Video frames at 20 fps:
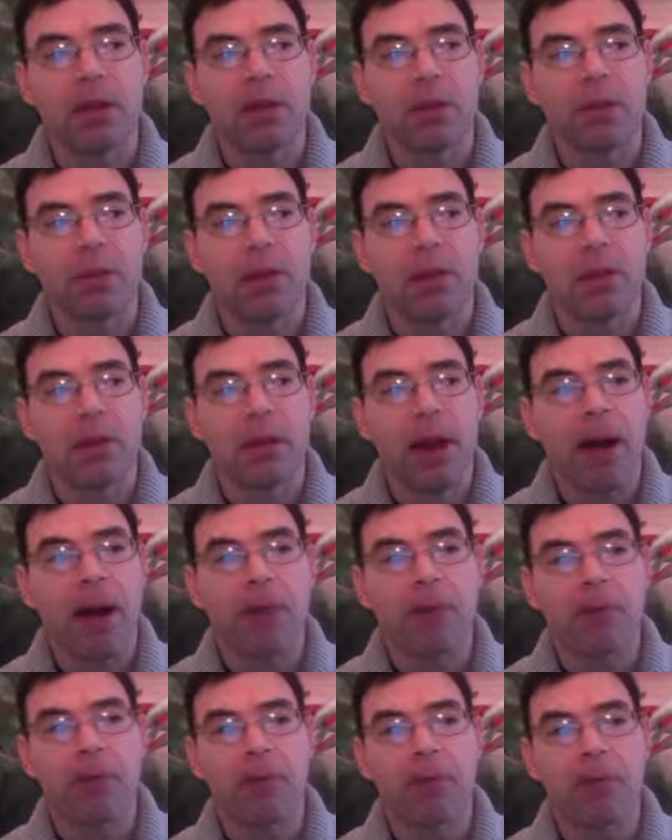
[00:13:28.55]
body
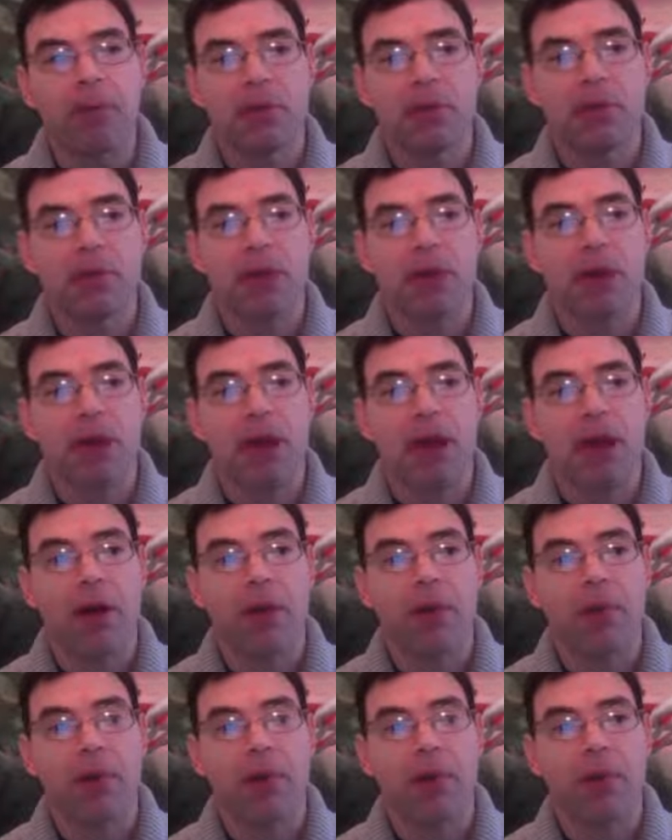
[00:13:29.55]
produces the thyroid